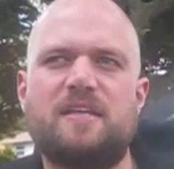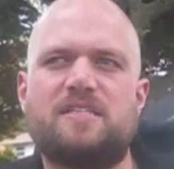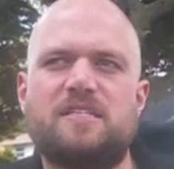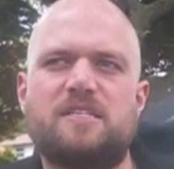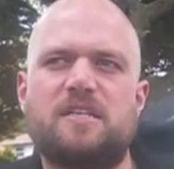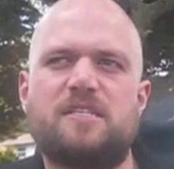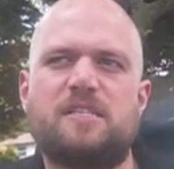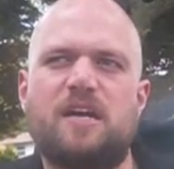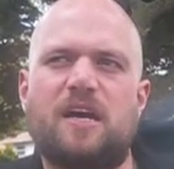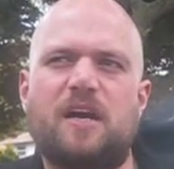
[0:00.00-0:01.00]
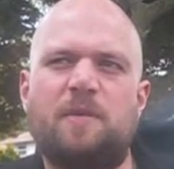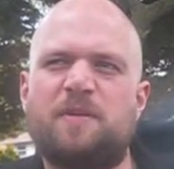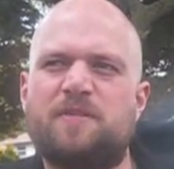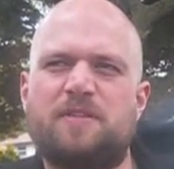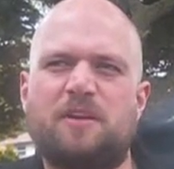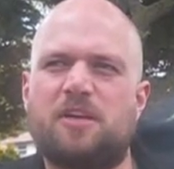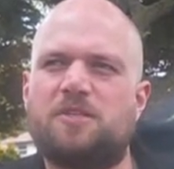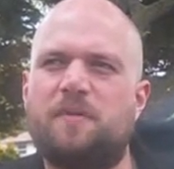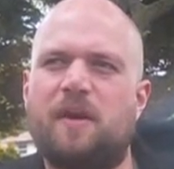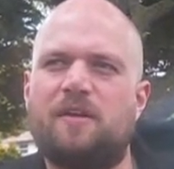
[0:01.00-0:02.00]
It's a bit of a dark
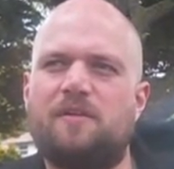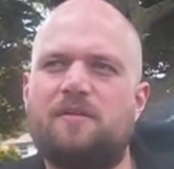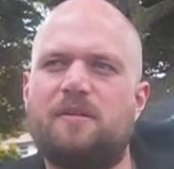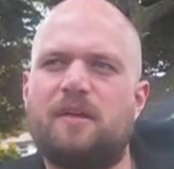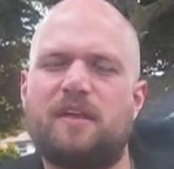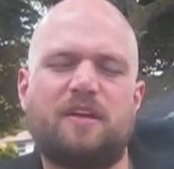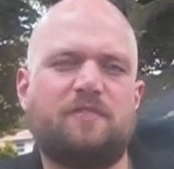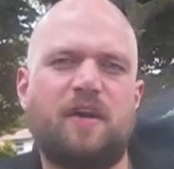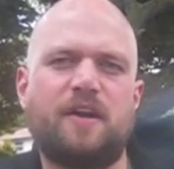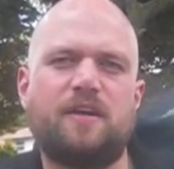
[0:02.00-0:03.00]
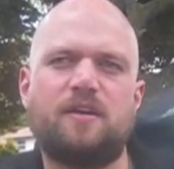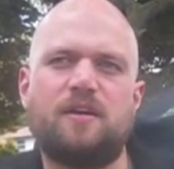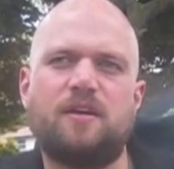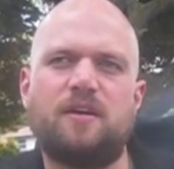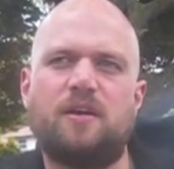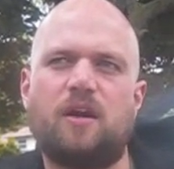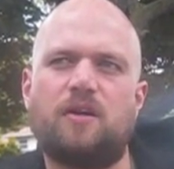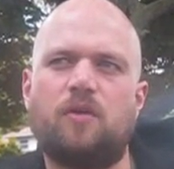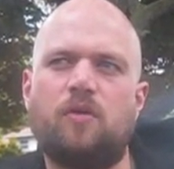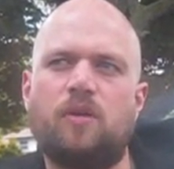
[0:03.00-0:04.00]
spot that I find in
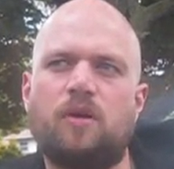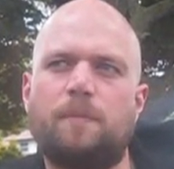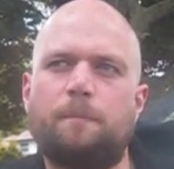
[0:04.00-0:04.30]
hardcore.